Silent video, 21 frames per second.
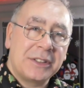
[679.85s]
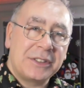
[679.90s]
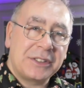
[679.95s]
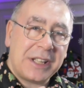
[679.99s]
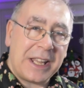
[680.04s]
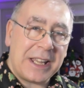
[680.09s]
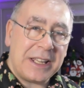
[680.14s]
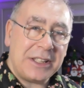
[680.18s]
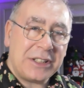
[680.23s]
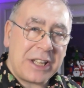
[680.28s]

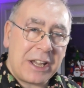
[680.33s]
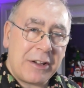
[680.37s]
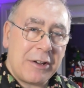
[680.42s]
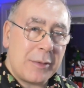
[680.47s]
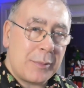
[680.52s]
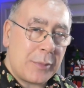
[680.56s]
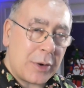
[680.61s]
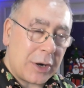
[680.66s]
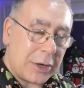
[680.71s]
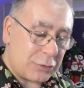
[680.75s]
ten
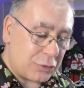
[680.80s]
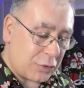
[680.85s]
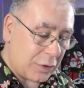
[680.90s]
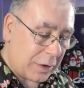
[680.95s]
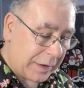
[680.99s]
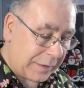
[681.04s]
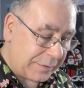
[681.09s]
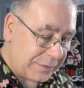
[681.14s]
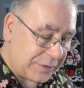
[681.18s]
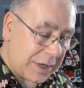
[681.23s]
terabyte
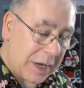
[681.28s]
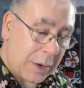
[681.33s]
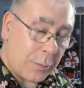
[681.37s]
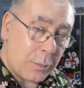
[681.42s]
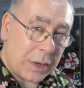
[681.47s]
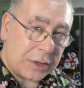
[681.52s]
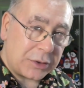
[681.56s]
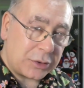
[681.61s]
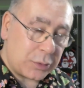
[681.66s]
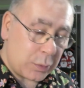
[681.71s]
drives and
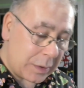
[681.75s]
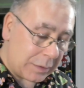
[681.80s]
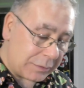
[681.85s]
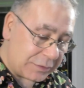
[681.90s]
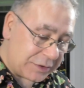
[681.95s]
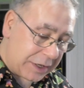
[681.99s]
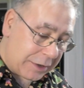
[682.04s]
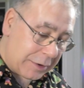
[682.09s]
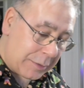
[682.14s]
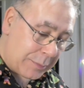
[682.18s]
one twelve
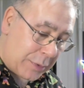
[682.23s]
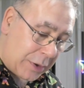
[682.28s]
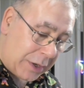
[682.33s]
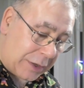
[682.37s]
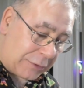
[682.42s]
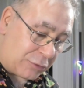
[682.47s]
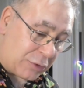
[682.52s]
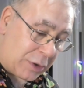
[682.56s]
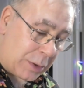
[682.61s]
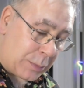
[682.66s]

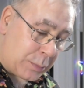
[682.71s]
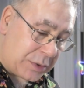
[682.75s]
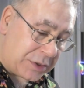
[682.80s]
terabyte drive,